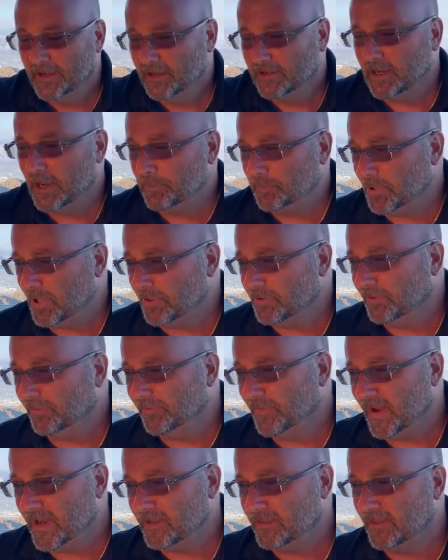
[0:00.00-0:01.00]
a couple other
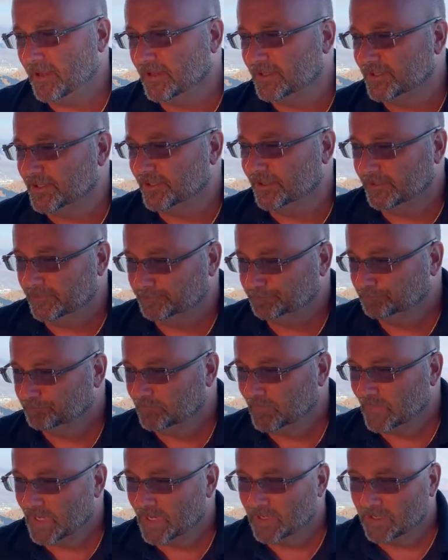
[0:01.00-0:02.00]
fake things here.
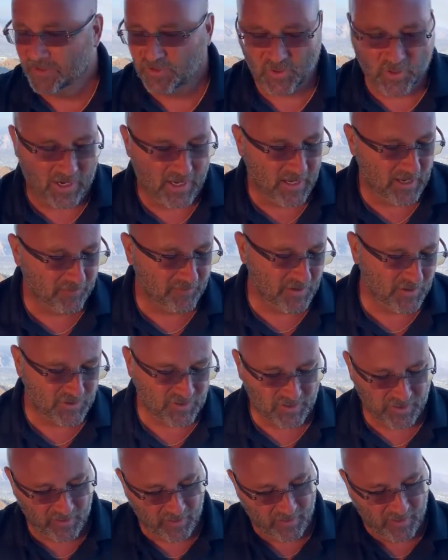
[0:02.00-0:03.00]
So I have
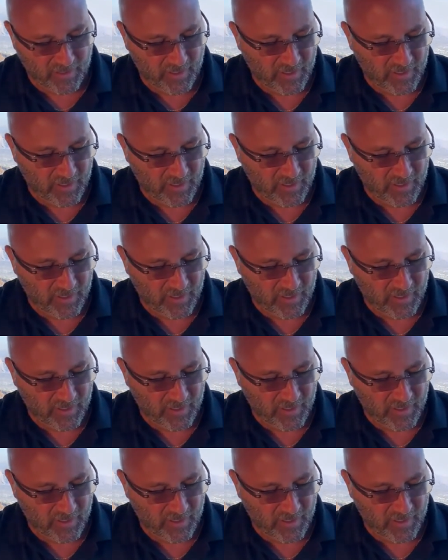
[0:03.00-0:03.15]
this